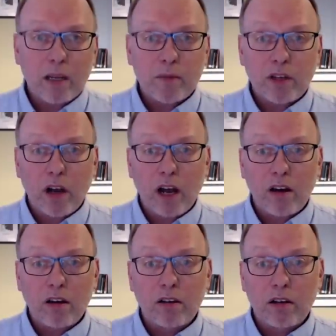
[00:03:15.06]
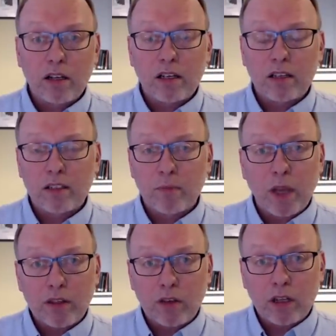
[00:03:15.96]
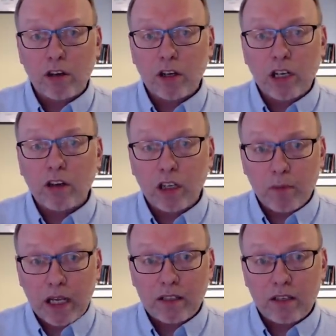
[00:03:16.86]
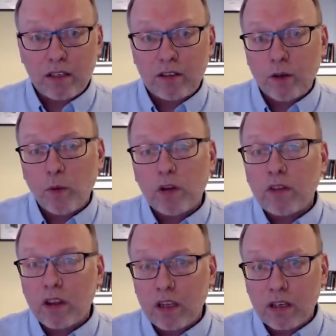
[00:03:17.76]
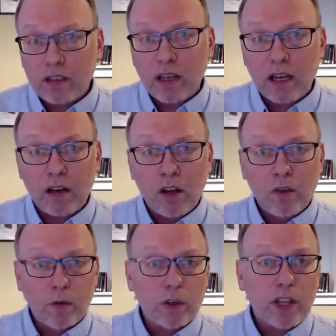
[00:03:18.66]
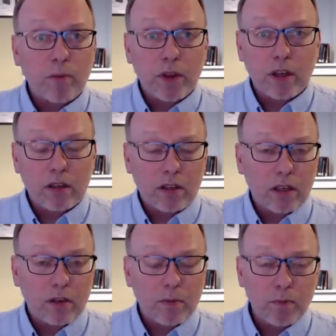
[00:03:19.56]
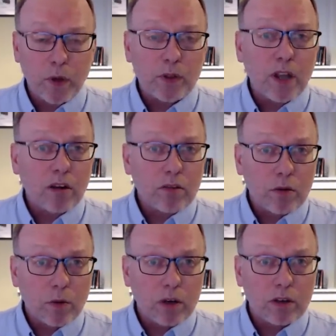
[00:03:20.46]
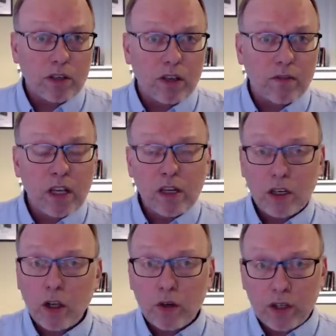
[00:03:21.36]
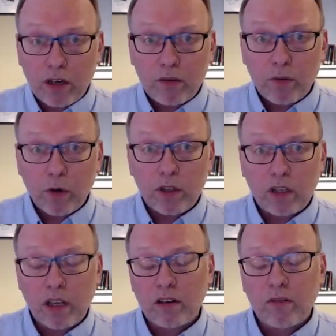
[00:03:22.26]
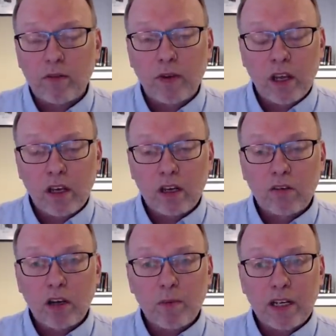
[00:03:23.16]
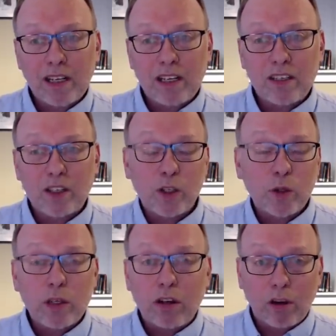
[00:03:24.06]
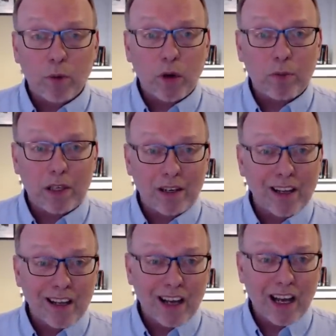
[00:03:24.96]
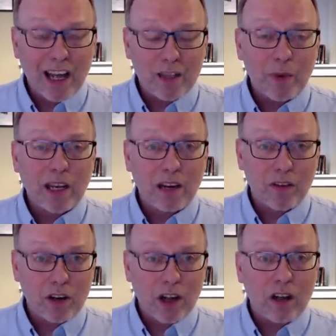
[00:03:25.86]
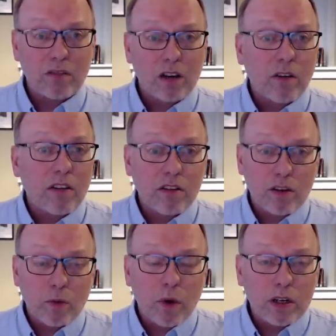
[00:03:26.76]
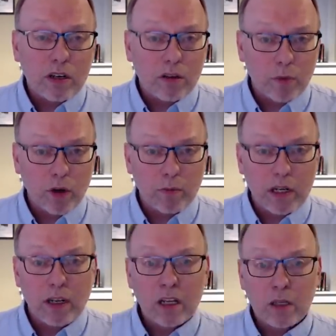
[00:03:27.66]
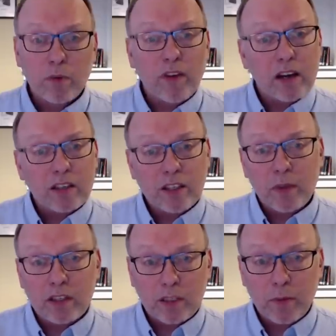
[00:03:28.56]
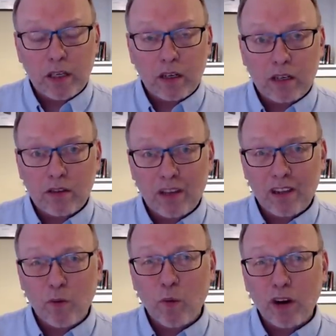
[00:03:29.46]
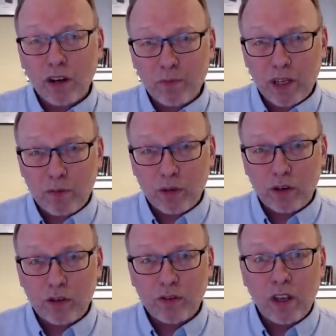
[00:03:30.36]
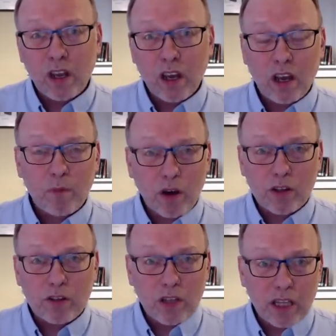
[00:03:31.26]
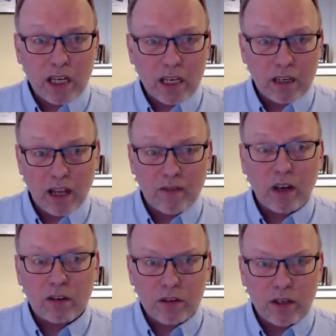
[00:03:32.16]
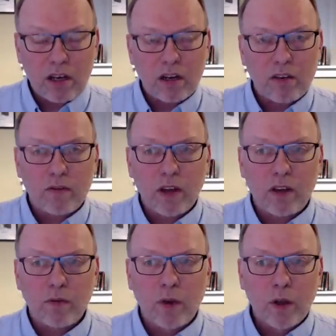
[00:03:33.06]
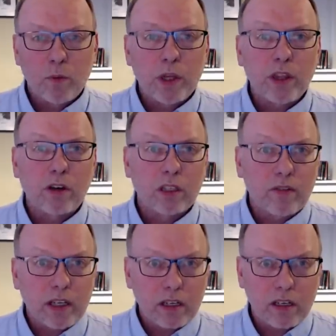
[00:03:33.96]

times they're hired on a semesterly or yearly basis. And so one of the things that, for example, the postdoctoral workers have negotiated for in the tentative agreement is a 2-year appointment at the beginning of their contract rather than a 1-year appointment, to provide some of the stability so that the work can be improved, but also that they can have an understanding of what their living